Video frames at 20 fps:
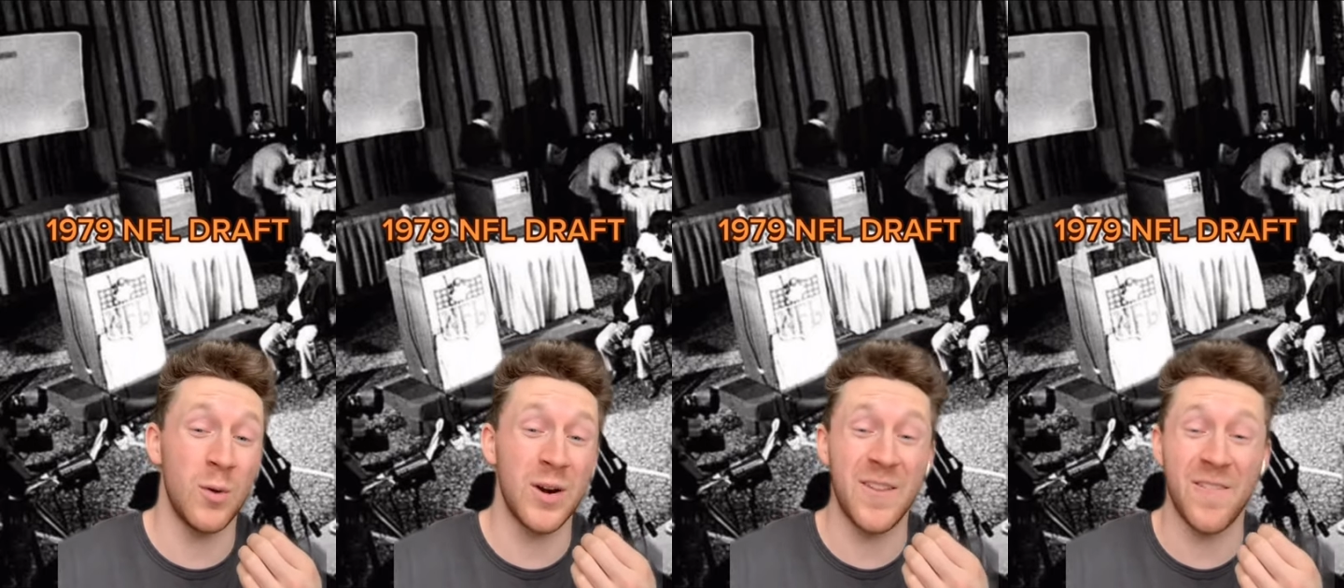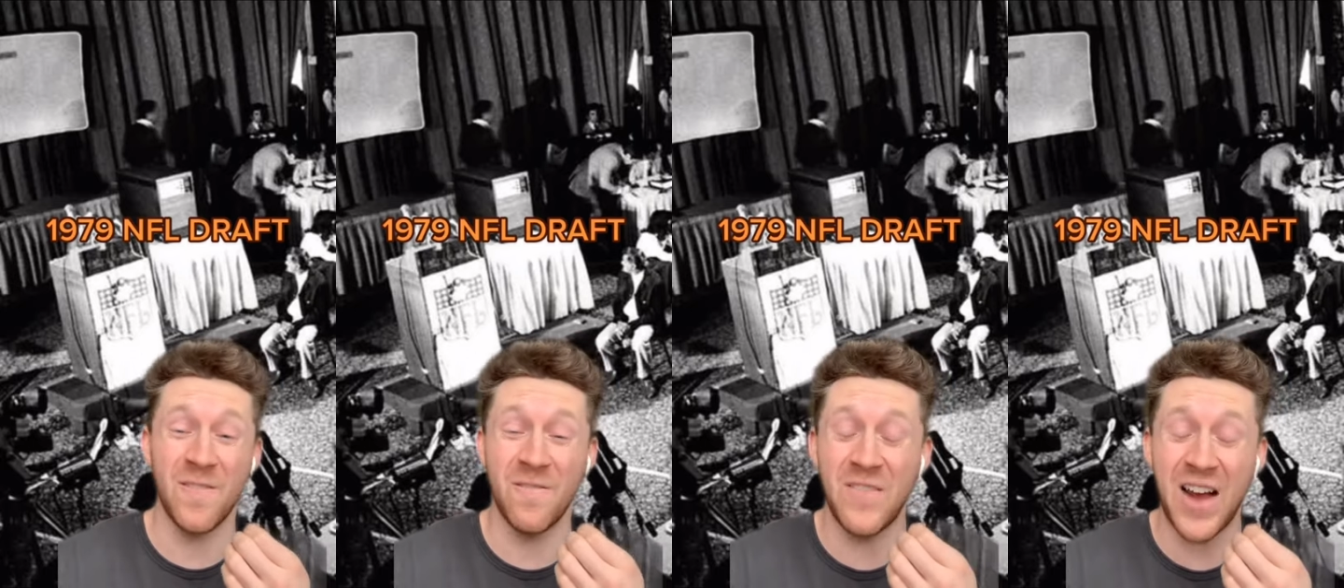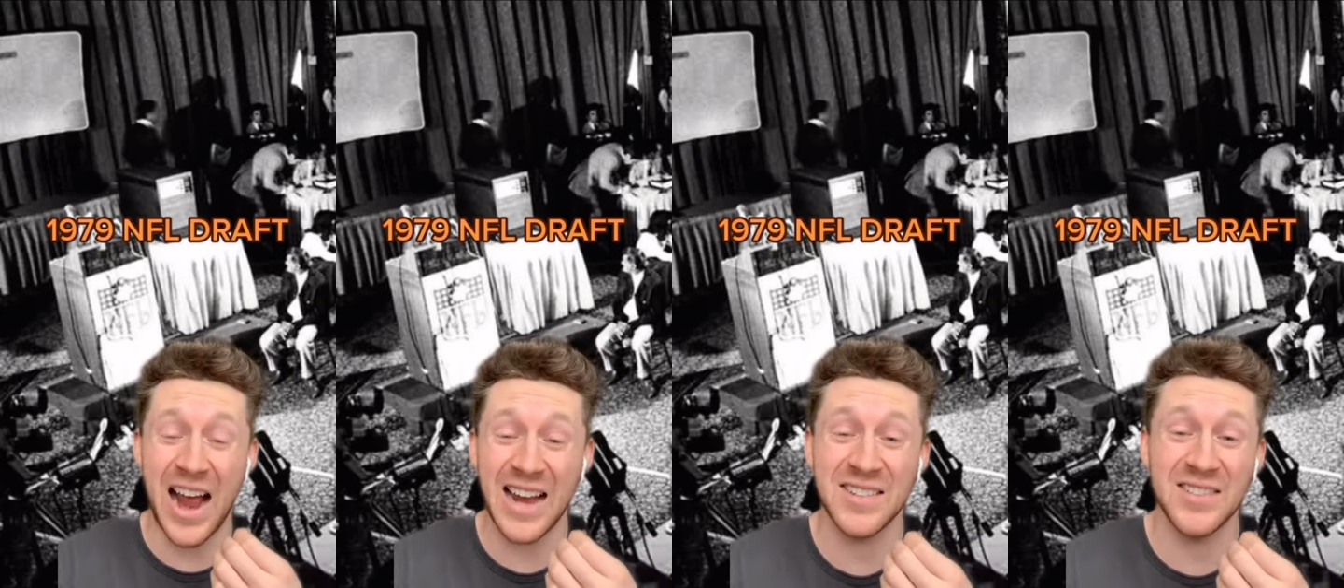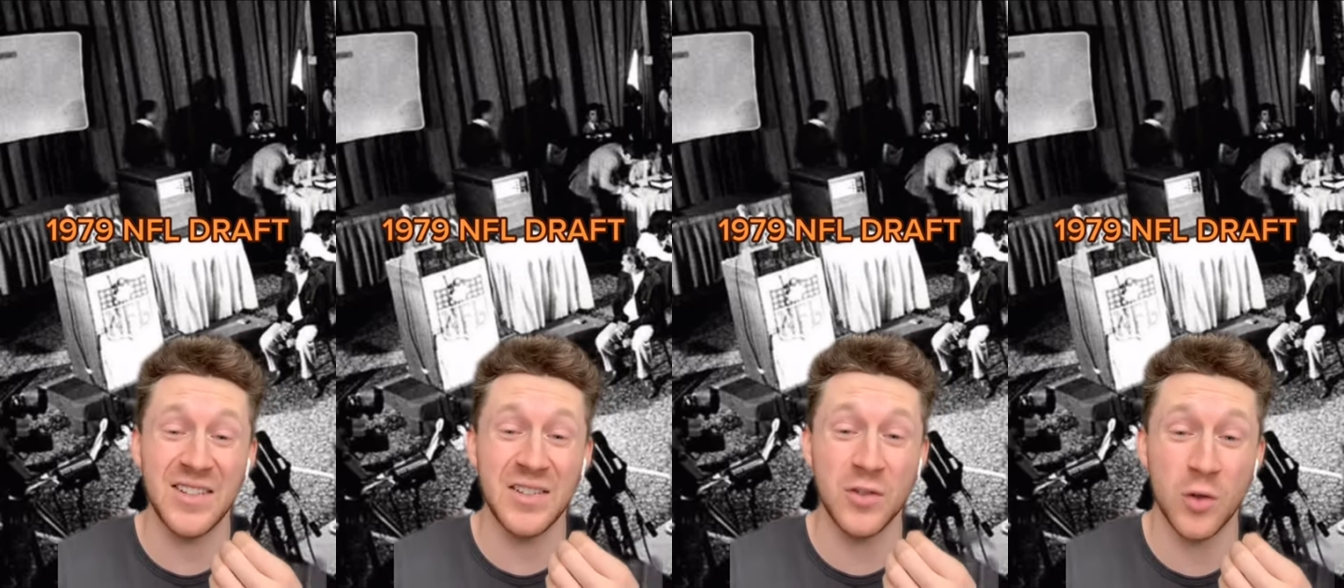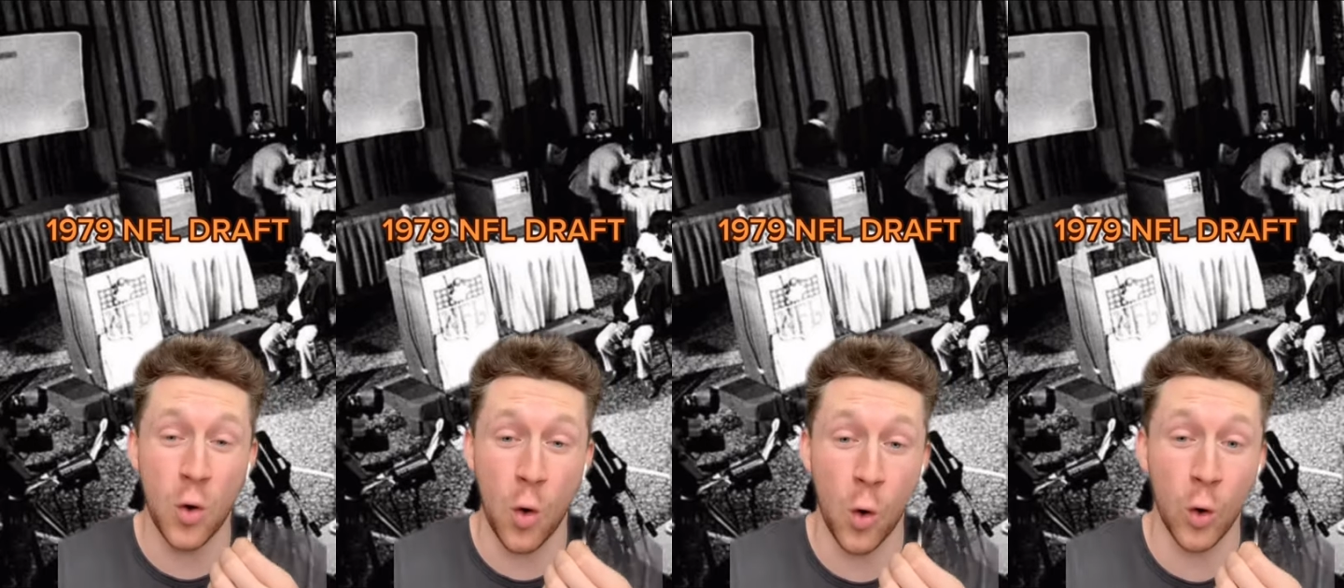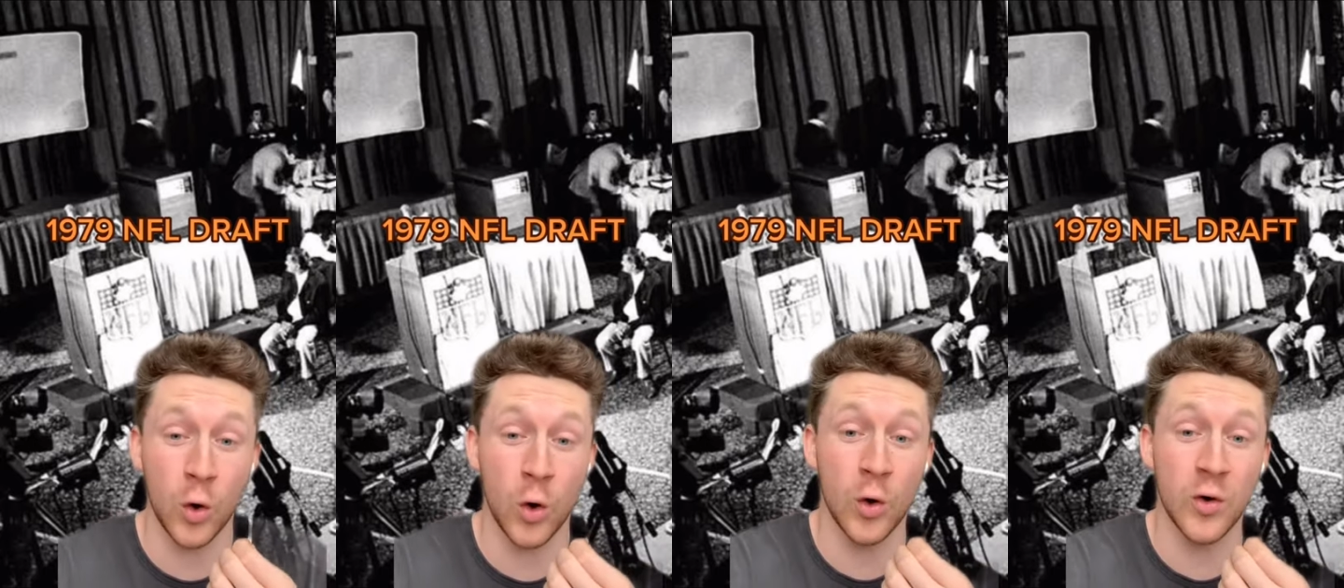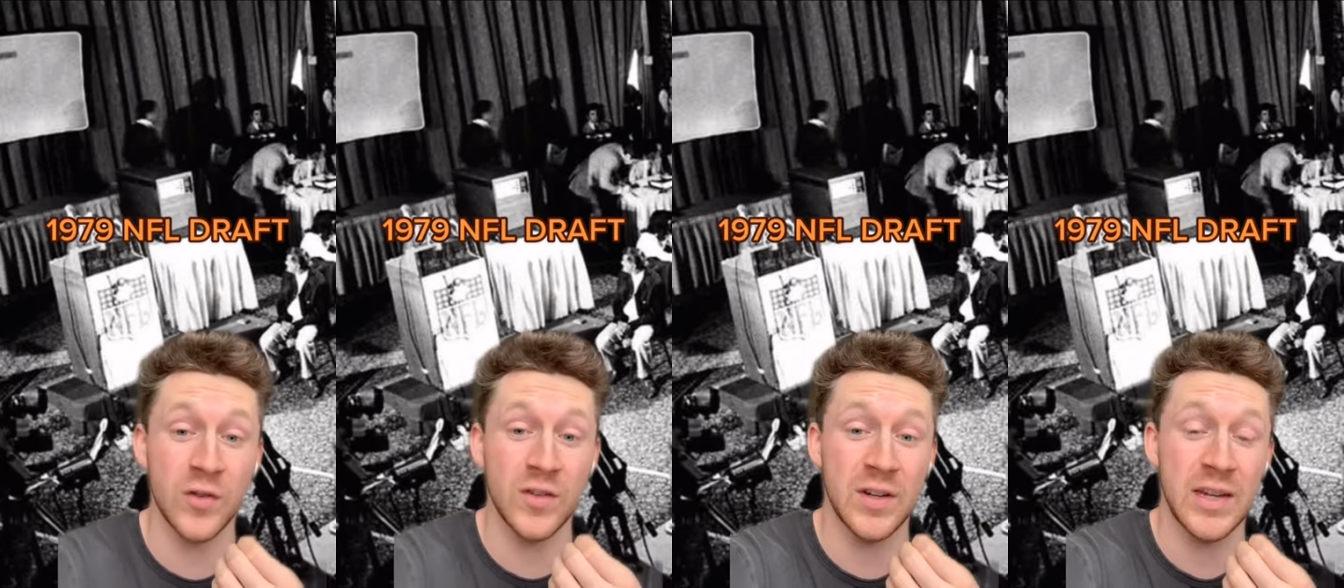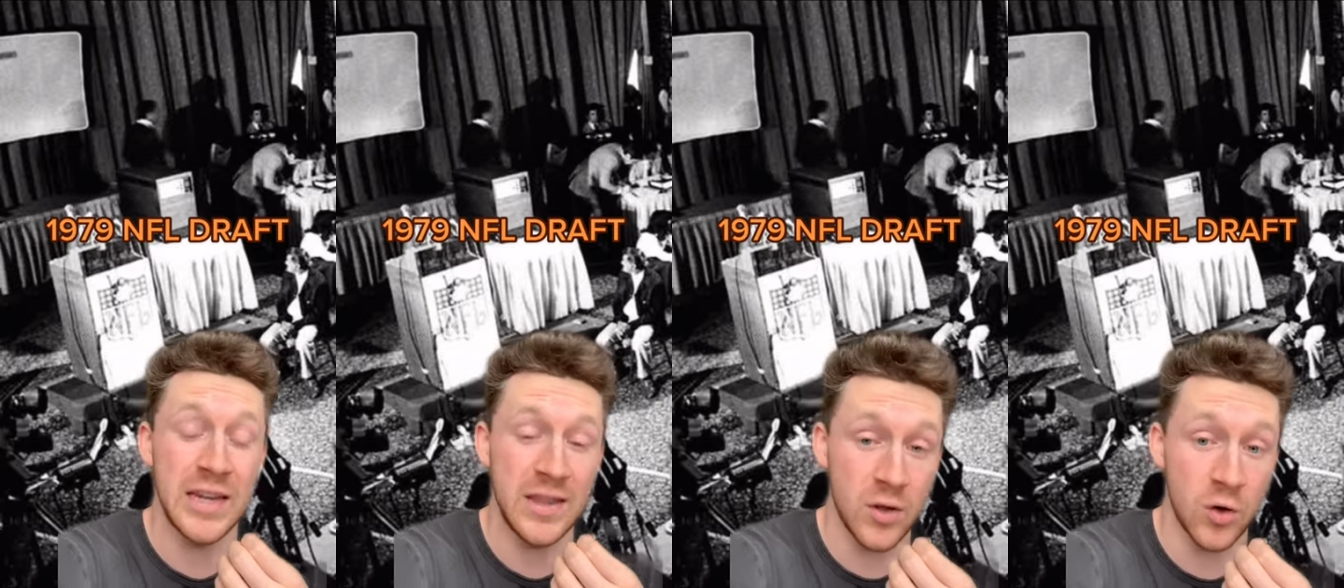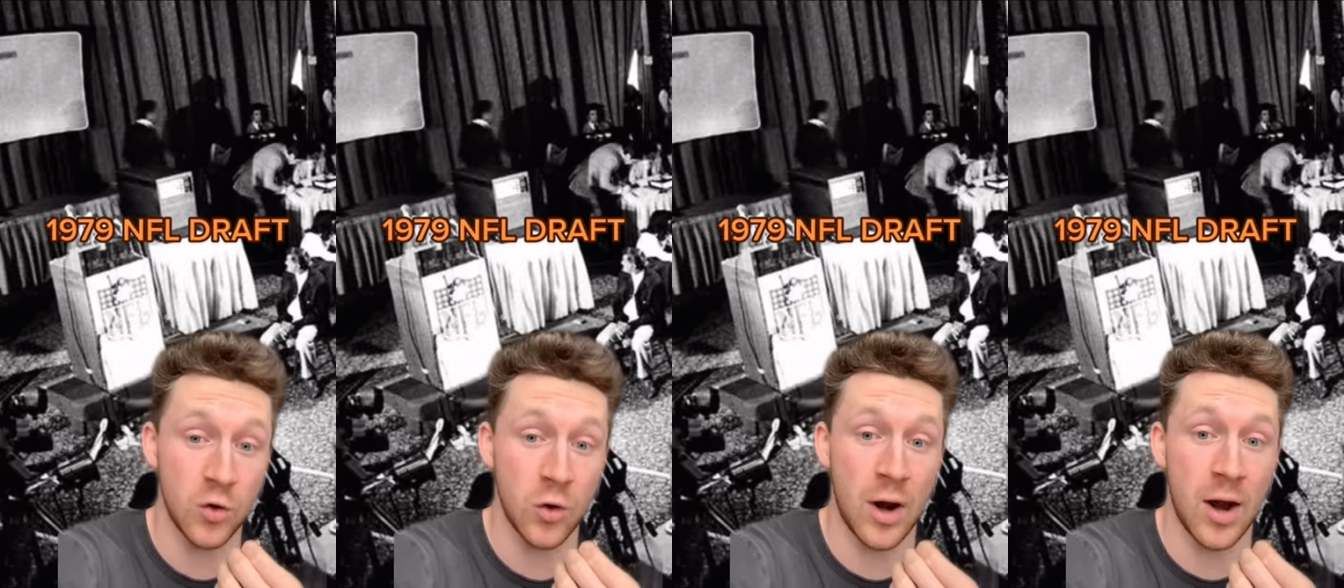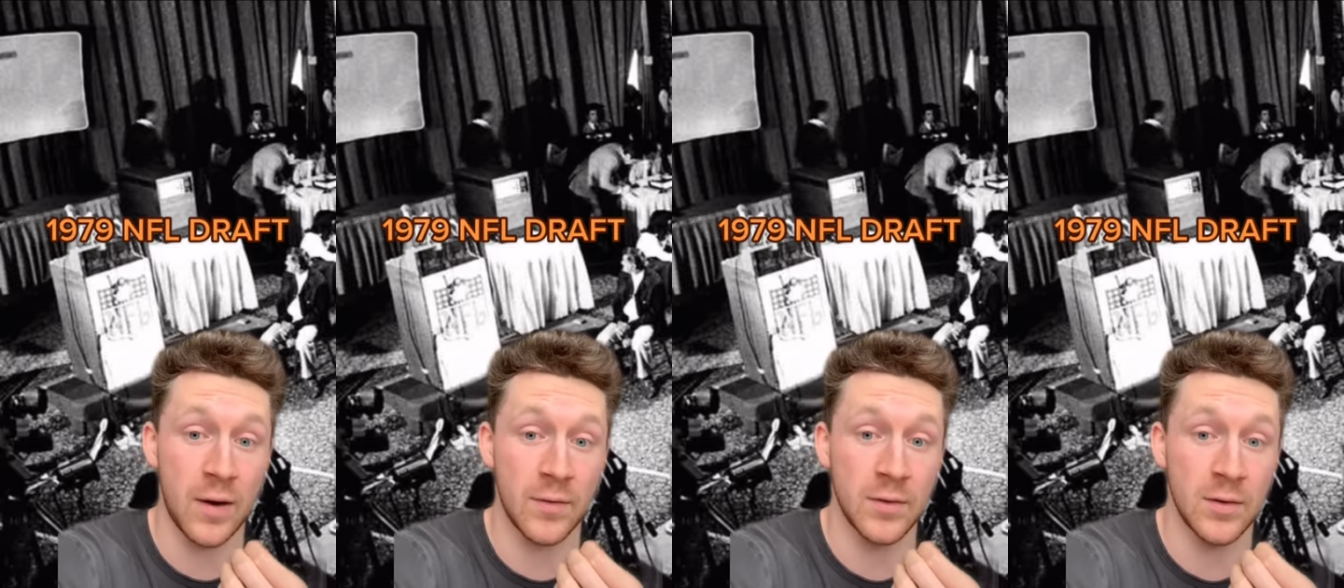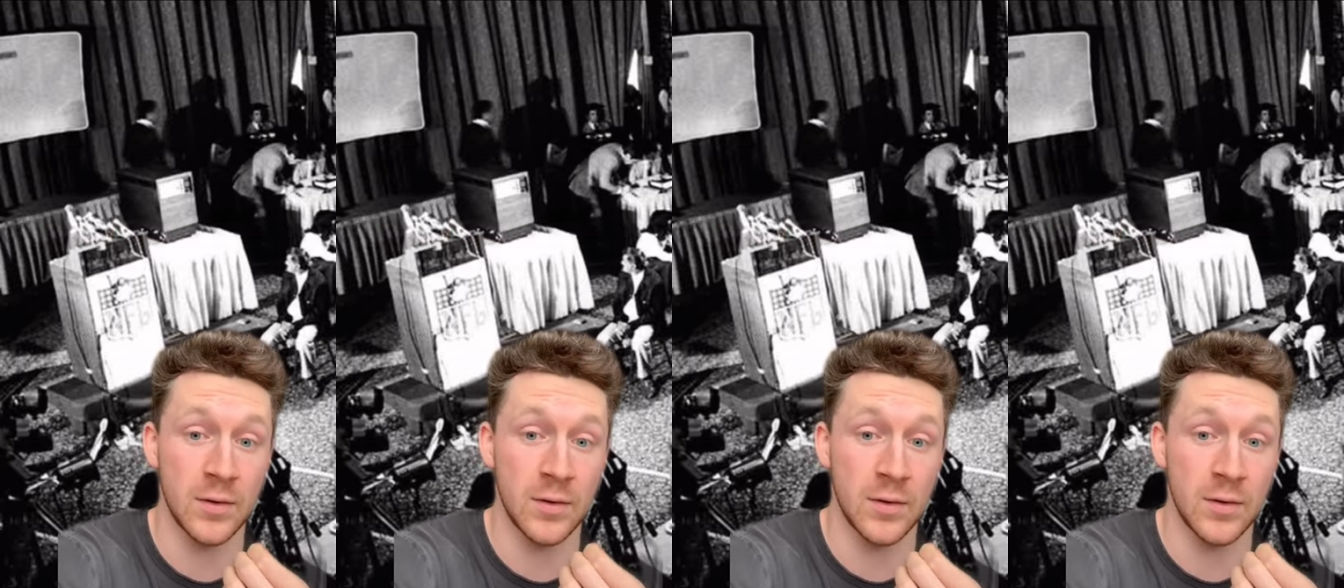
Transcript: one of the fastest corners in the draft,